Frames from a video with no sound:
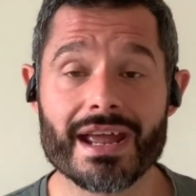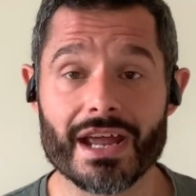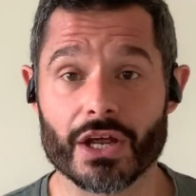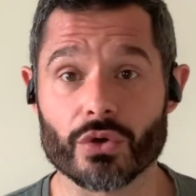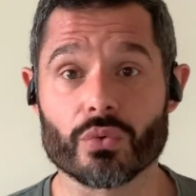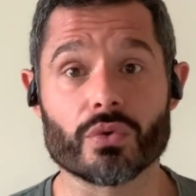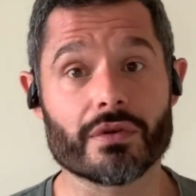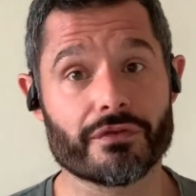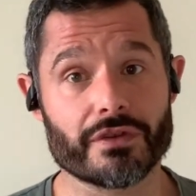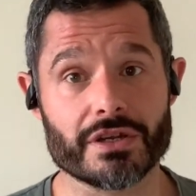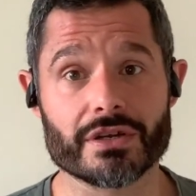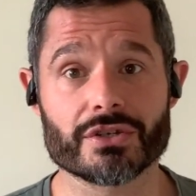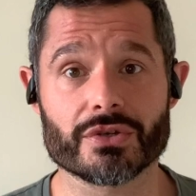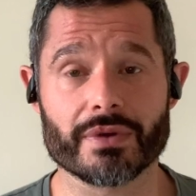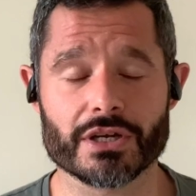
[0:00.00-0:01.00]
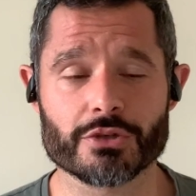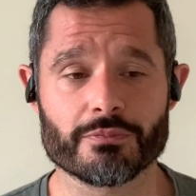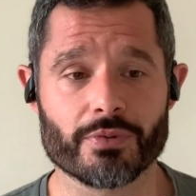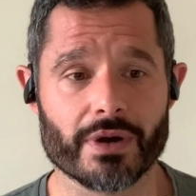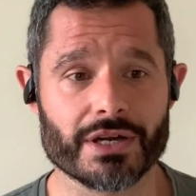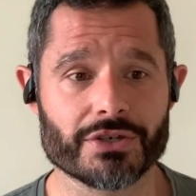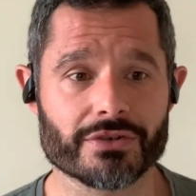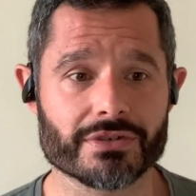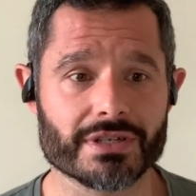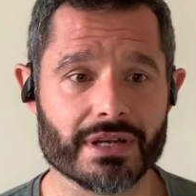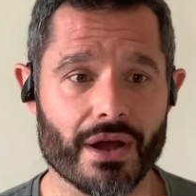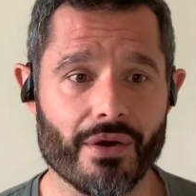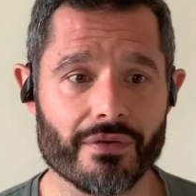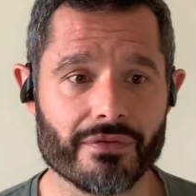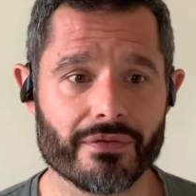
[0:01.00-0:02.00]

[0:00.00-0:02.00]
in order for you to express yourself.